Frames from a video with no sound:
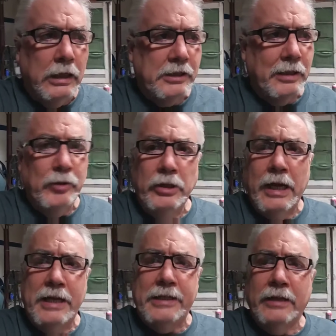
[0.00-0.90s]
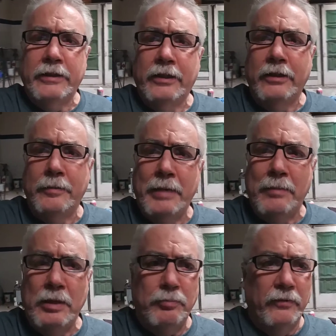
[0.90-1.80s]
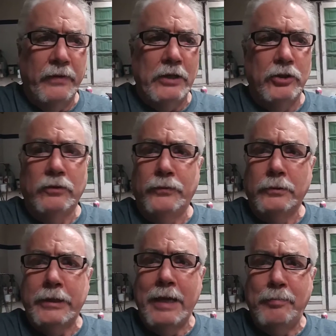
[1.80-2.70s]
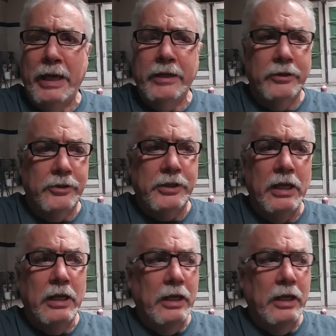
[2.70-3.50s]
Some of you guys out there that may be professional full-time painters,